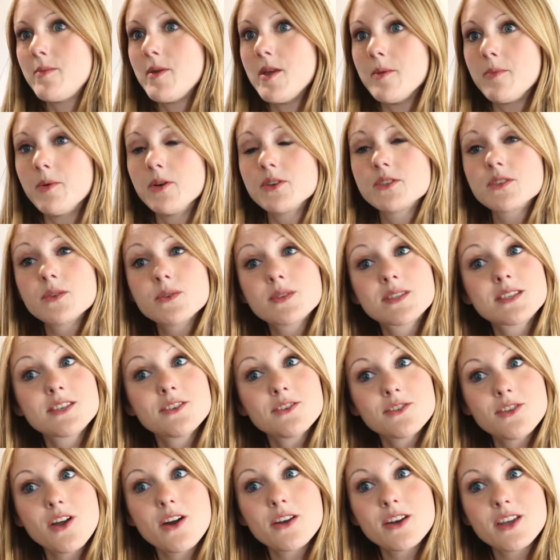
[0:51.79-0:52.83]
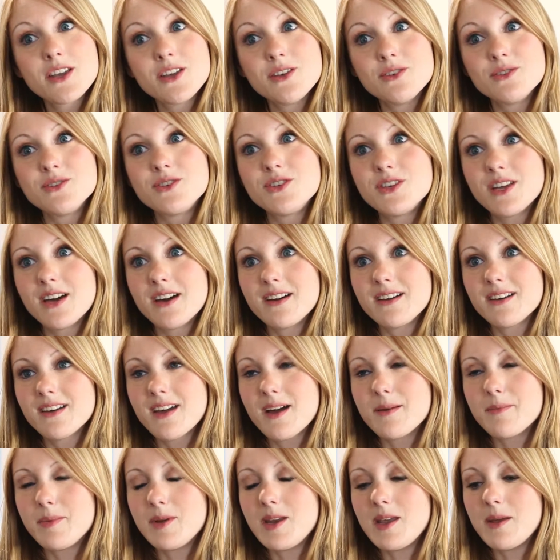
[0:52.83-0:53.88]
people, so still not a huge
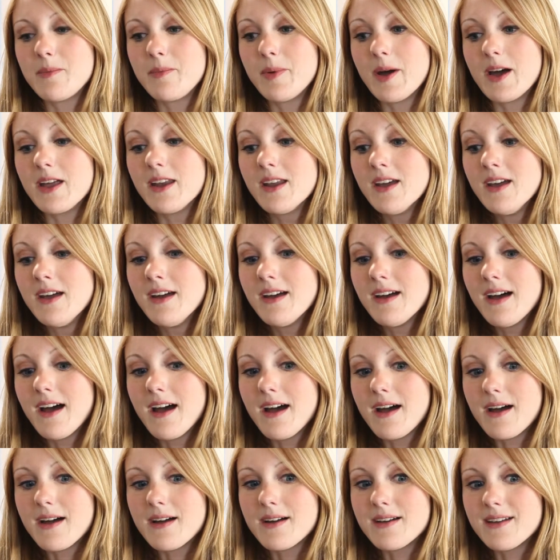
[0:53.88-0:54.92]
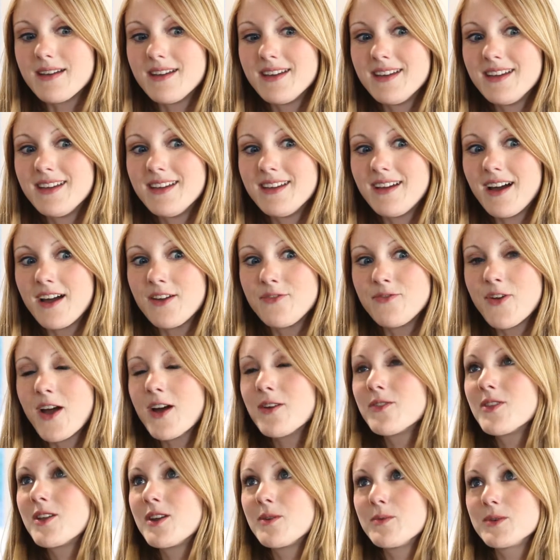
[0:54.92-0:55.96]
company, but I
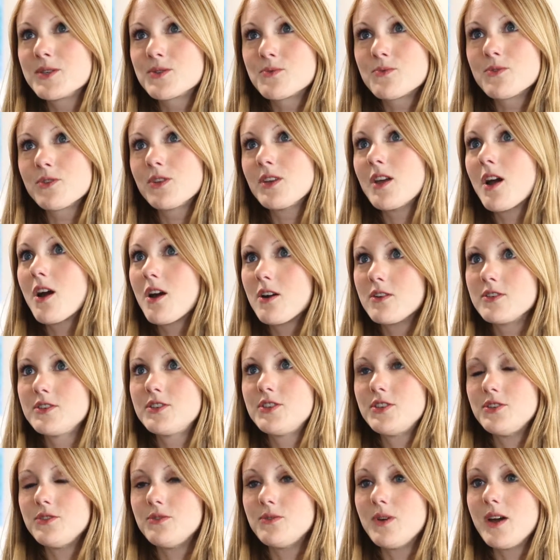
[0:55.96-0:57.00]
found that it was really hard to